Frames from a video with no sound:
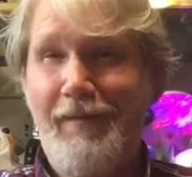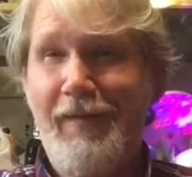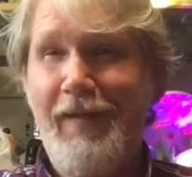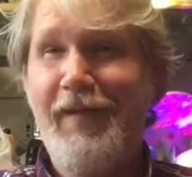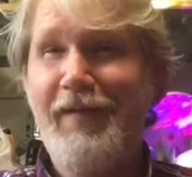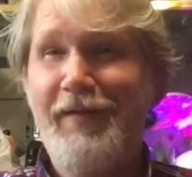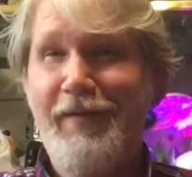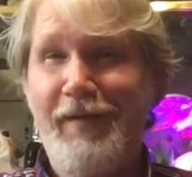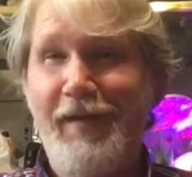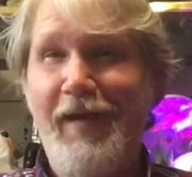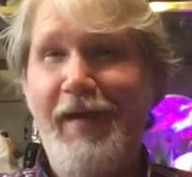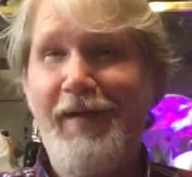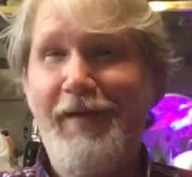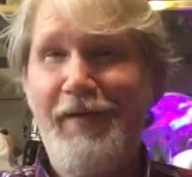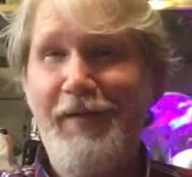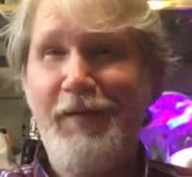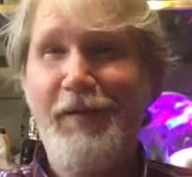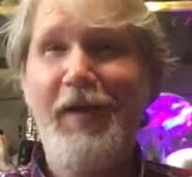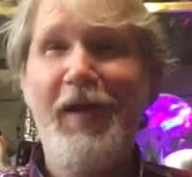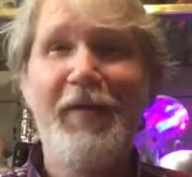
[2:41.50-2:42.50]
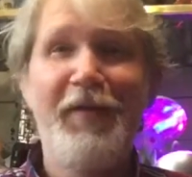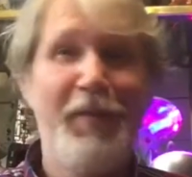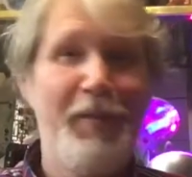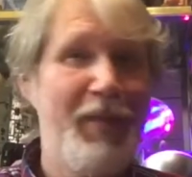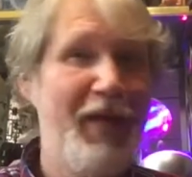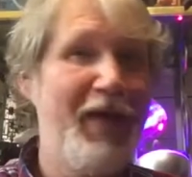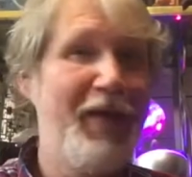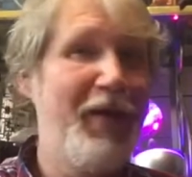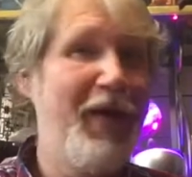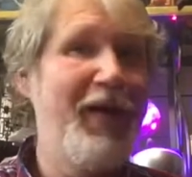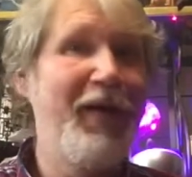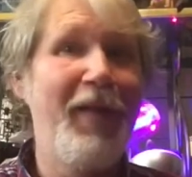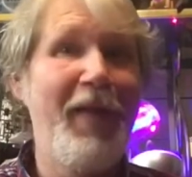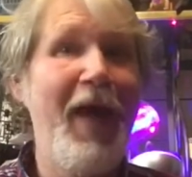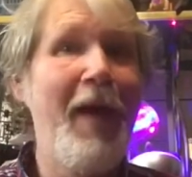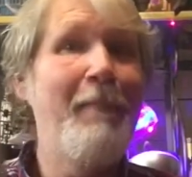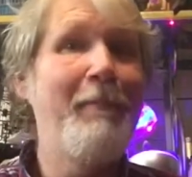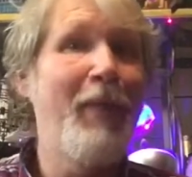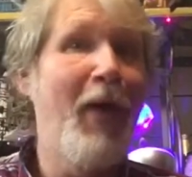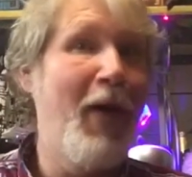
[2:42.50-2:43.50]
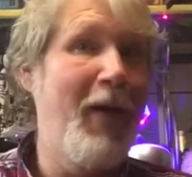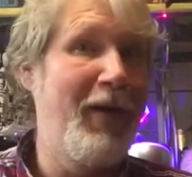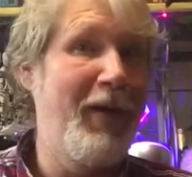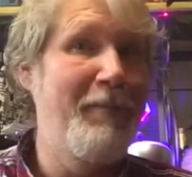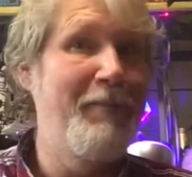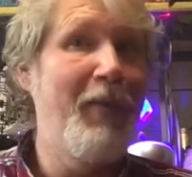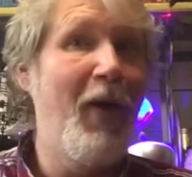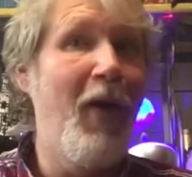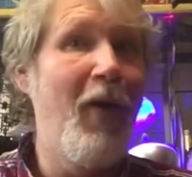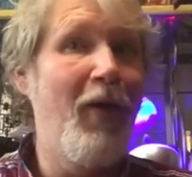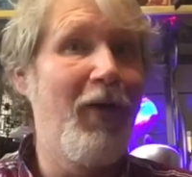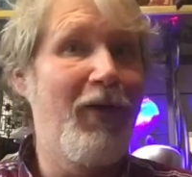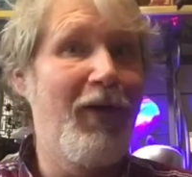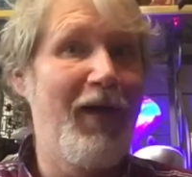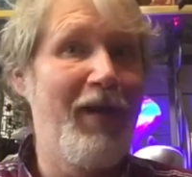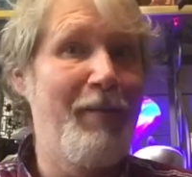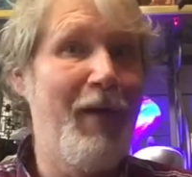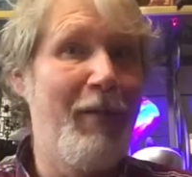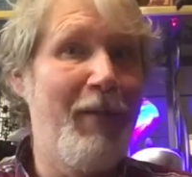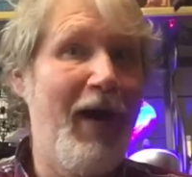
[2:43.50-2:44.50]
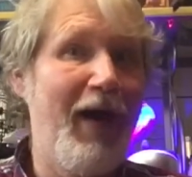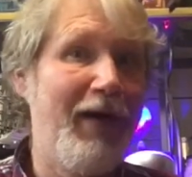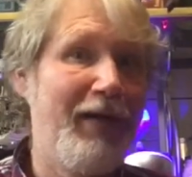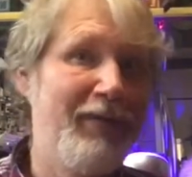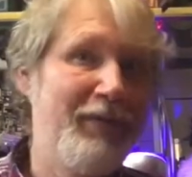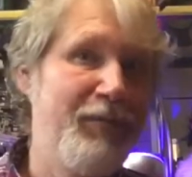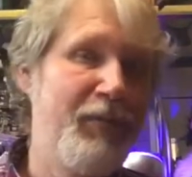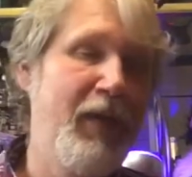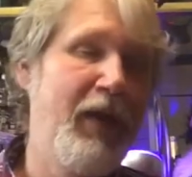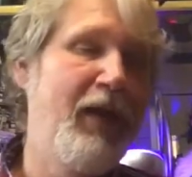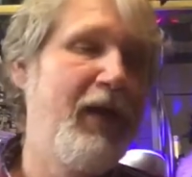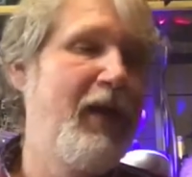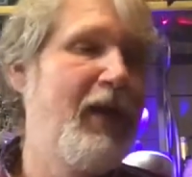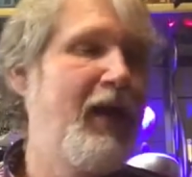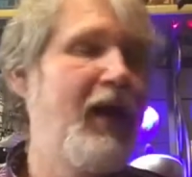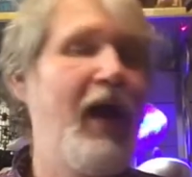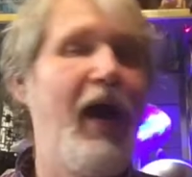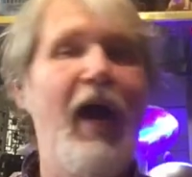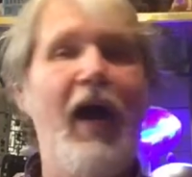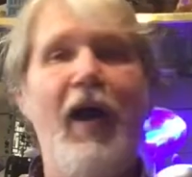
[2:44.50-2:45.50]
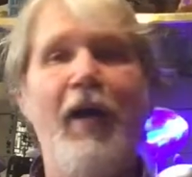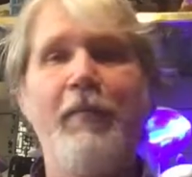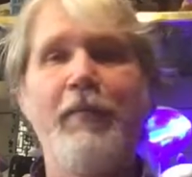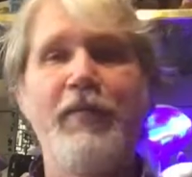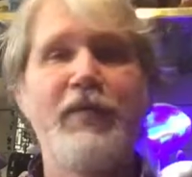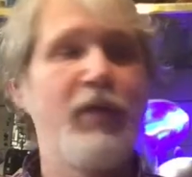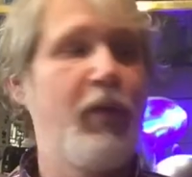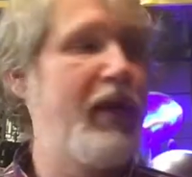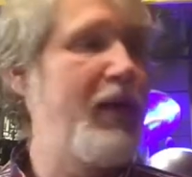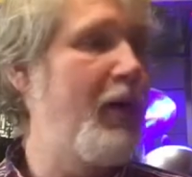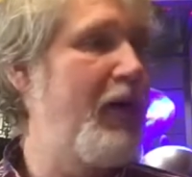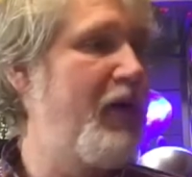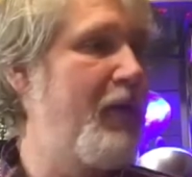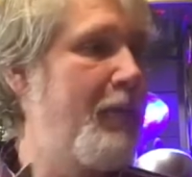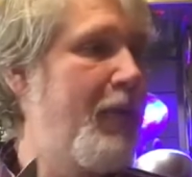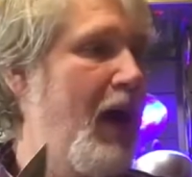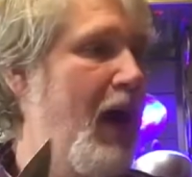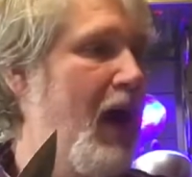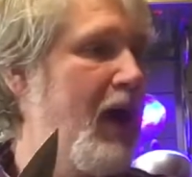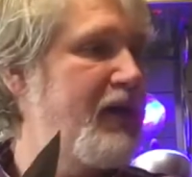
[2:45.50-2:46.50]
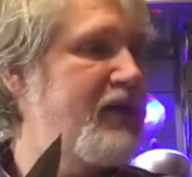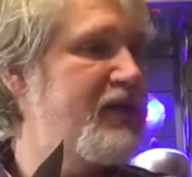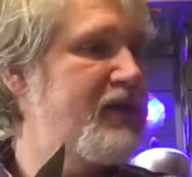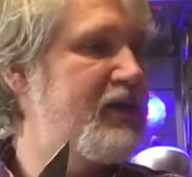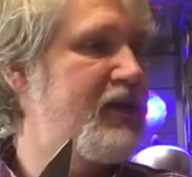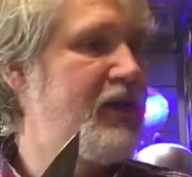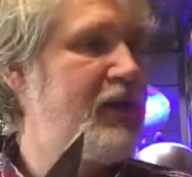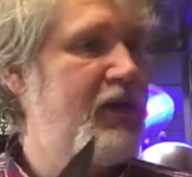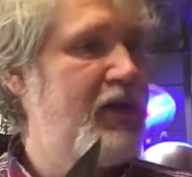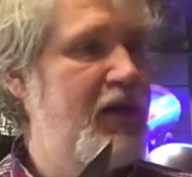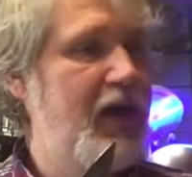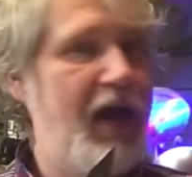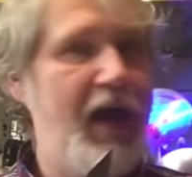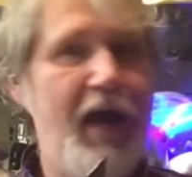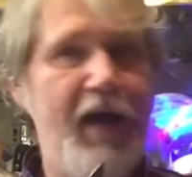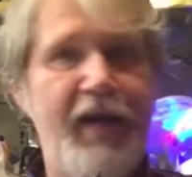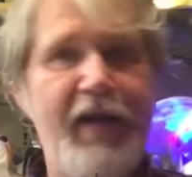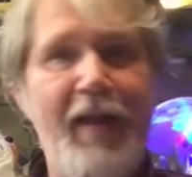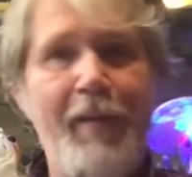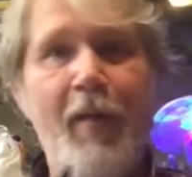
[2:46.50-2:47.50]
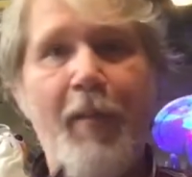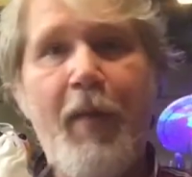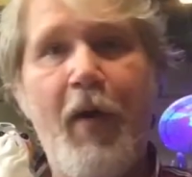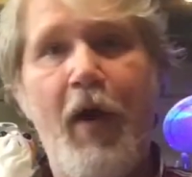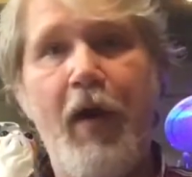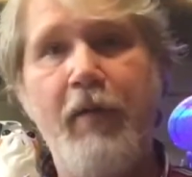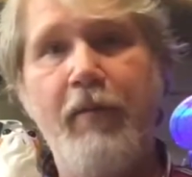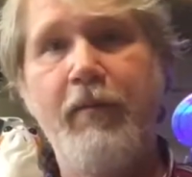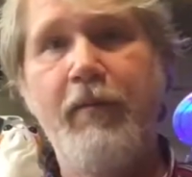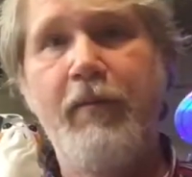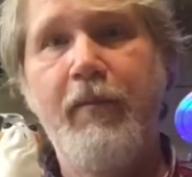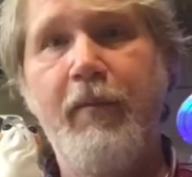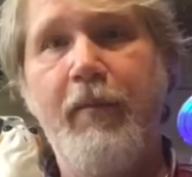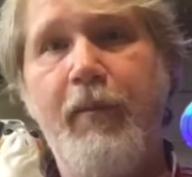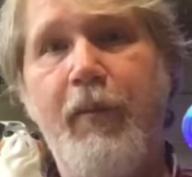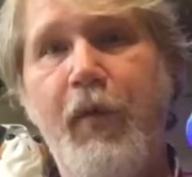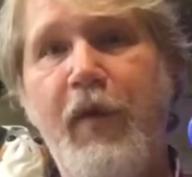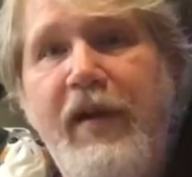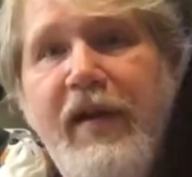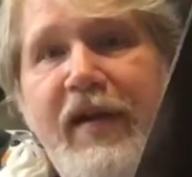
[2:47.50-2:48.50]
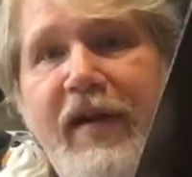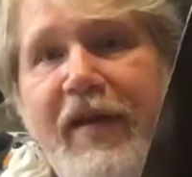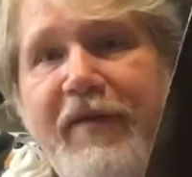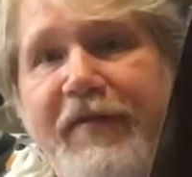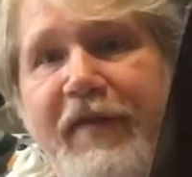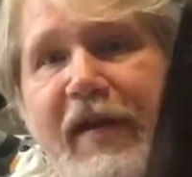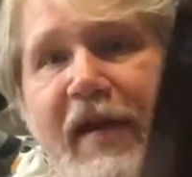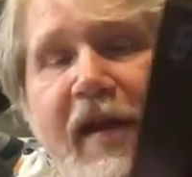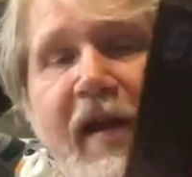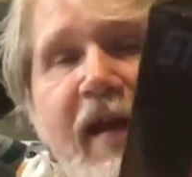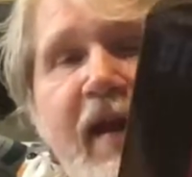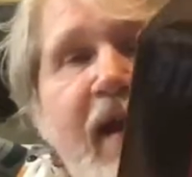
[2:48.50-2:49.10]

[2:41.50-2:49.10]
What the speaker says: That's right. Who got the better end of that bargain, Paul Kalibaba? So anyway, the box came apart pretty nifty.